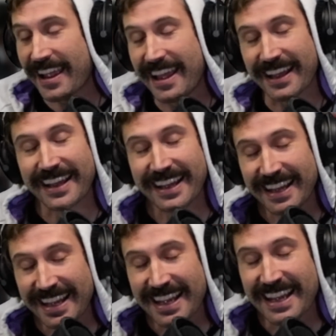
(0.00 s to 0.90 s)

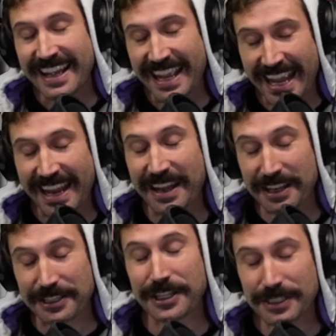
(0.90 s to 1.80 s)
it
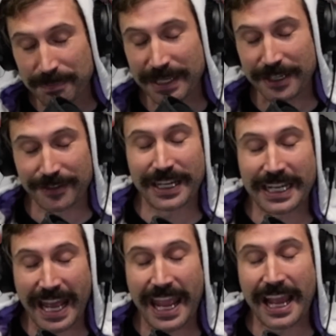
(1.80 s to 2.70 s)
does appear that
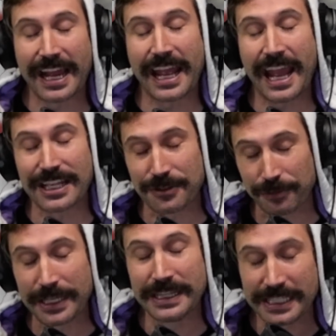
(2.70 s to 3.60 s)
an AI has
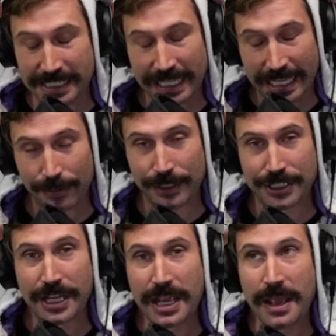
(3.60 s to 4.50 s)
written this
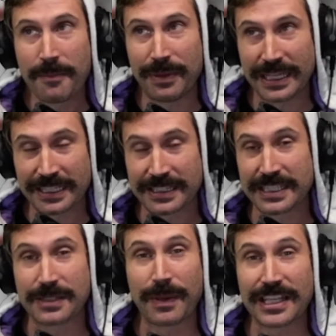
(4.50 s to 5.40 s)
language because
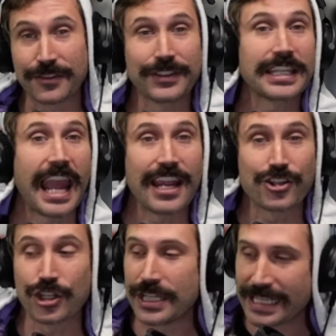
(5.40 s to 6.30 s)
the
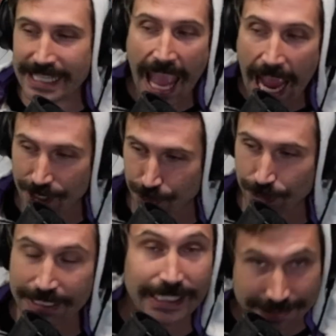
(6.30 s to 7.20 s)
specification is
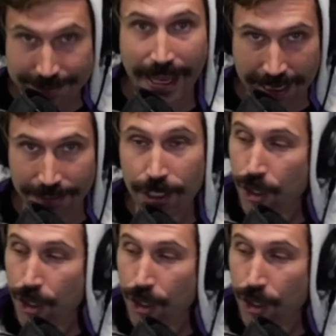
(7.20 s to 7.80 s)
actually insane.